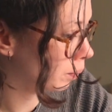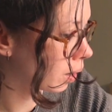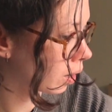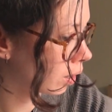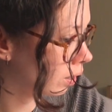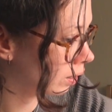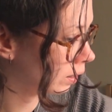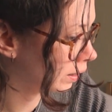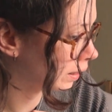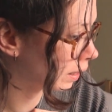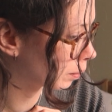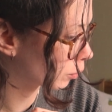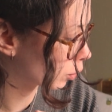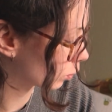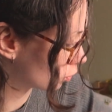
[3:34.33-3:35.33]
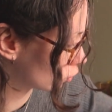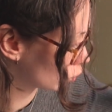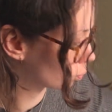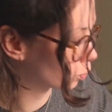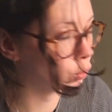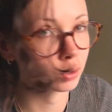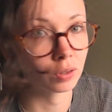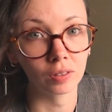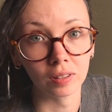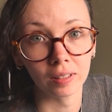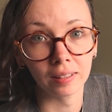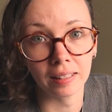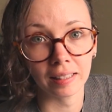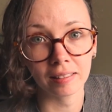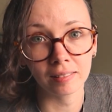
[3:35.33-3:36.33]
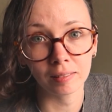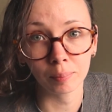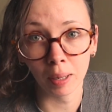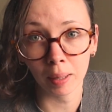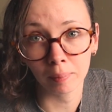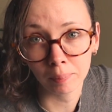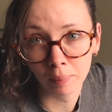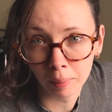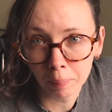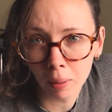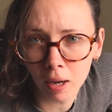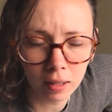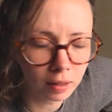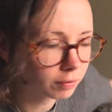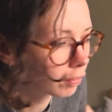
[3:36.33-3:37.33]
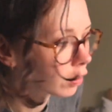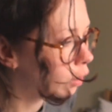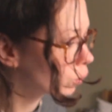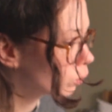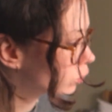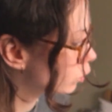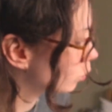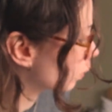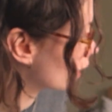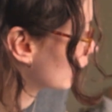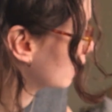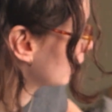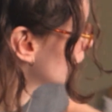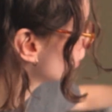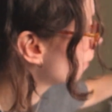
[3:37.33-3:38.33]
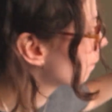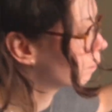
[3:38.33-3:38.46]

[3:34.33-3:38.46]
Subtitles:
I am going to put this, my pile of clothes away,